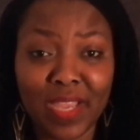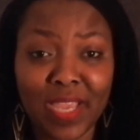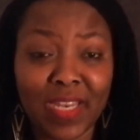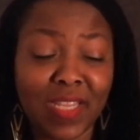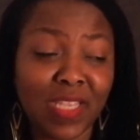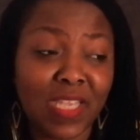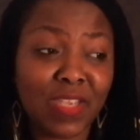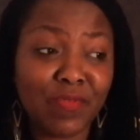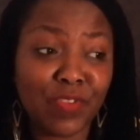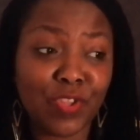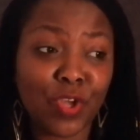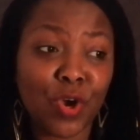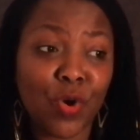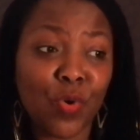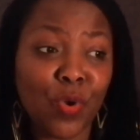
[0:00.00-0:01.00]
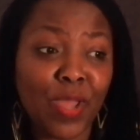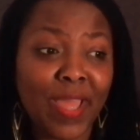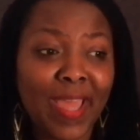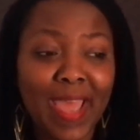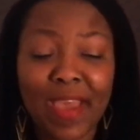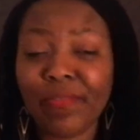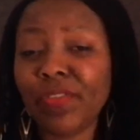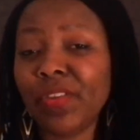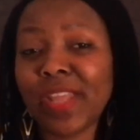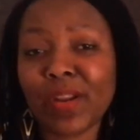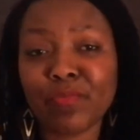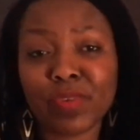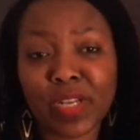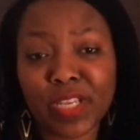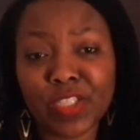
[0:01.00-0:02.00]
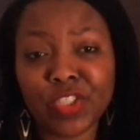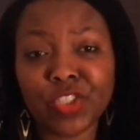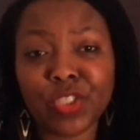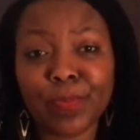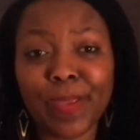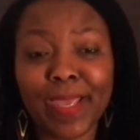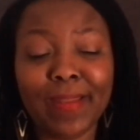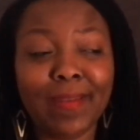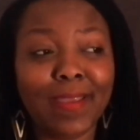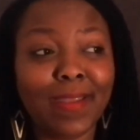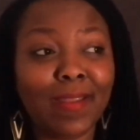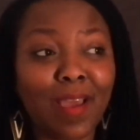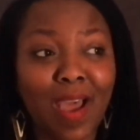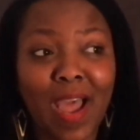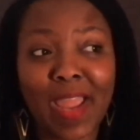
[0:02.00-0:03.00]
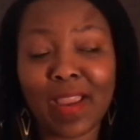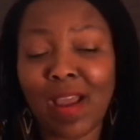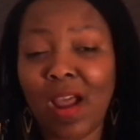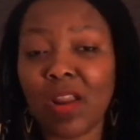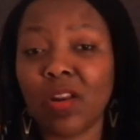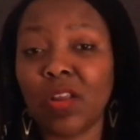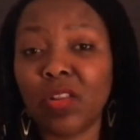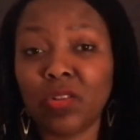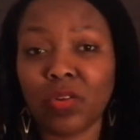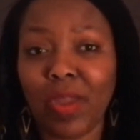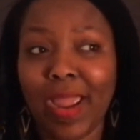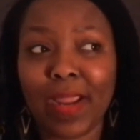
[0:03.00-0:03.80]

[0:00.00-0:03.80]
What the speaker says: And even though after that relationship ended, I kind of